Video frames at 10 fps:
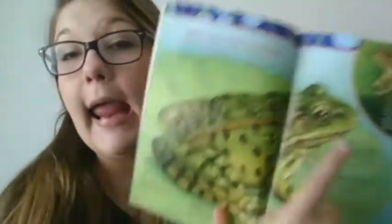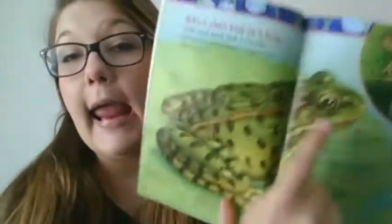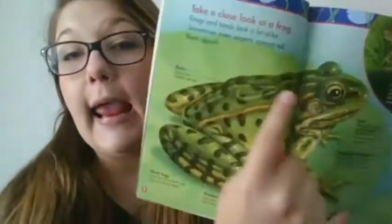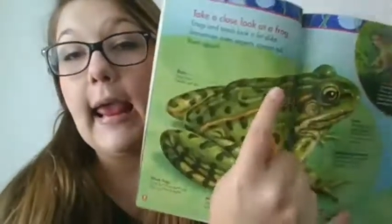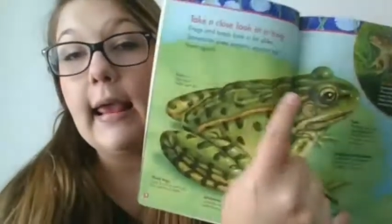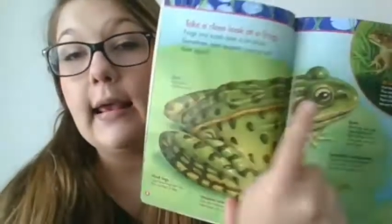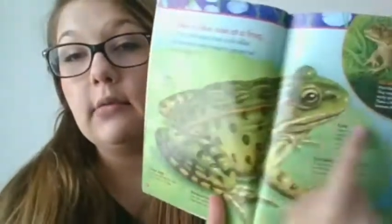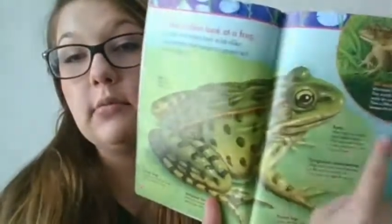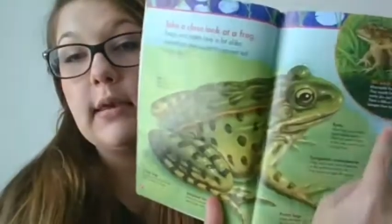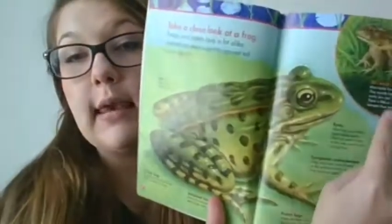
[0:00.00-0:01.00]
a
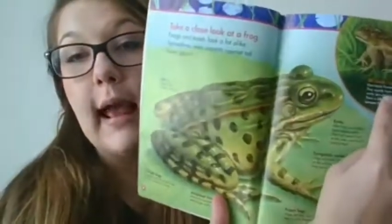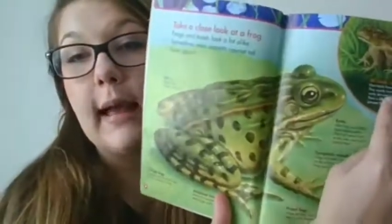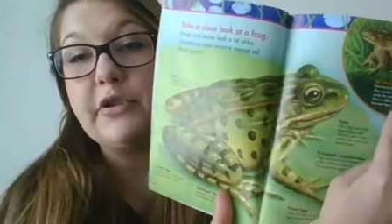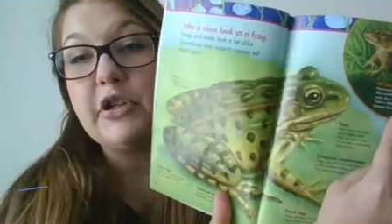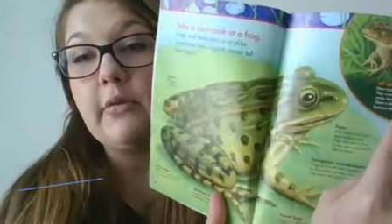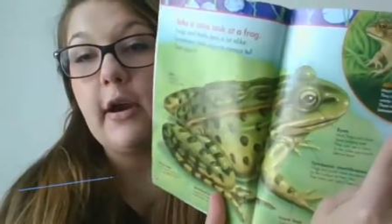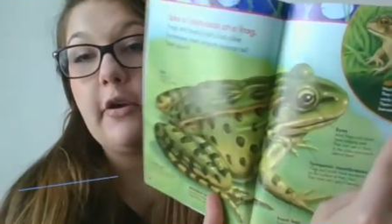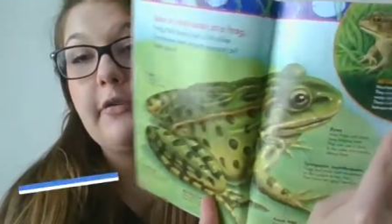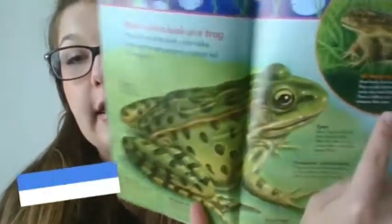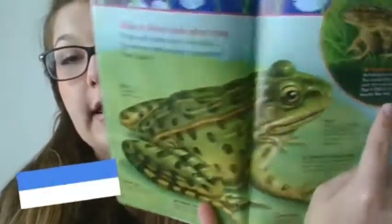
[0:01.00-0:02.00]
caption right
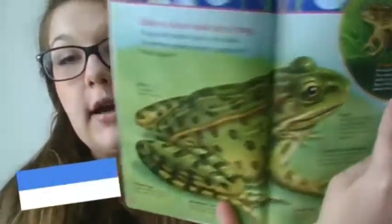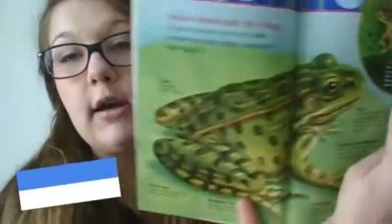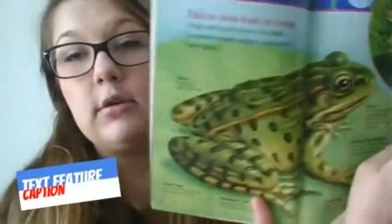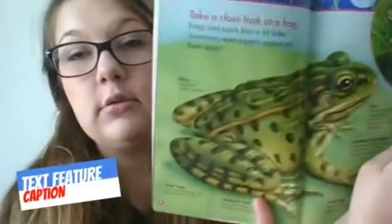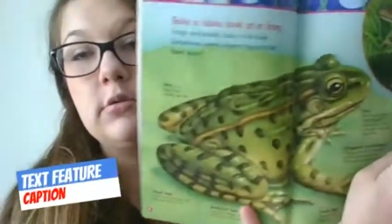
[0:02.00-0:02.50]
over here,